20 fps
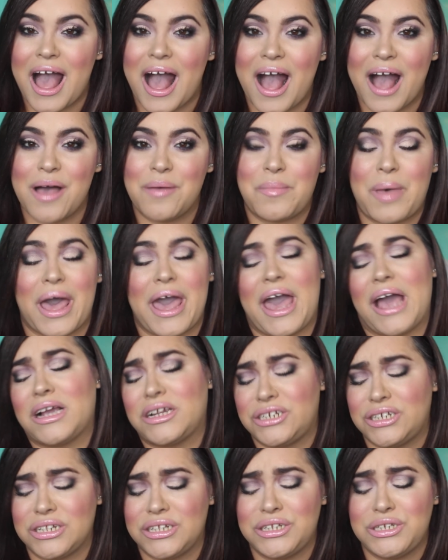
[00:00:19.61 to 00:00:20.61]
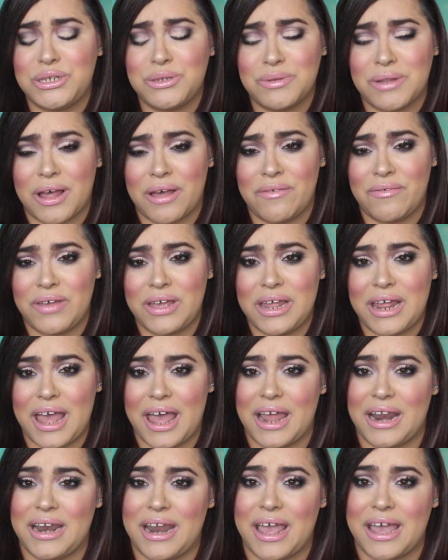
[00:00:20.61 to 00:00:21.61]
I actually do love it
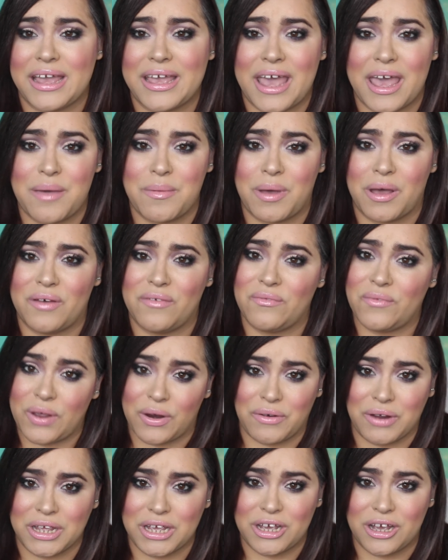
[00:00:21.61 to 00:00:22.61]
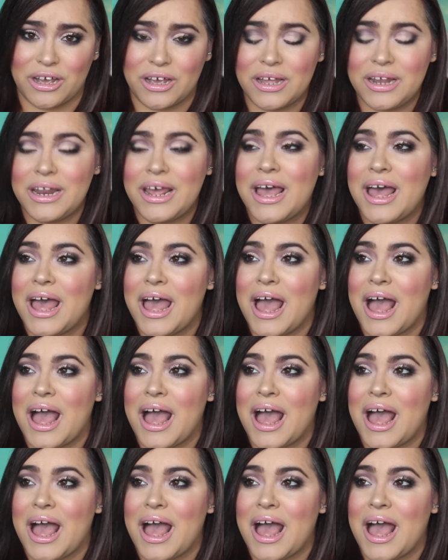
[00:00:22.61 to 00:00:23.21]
and it came out very good,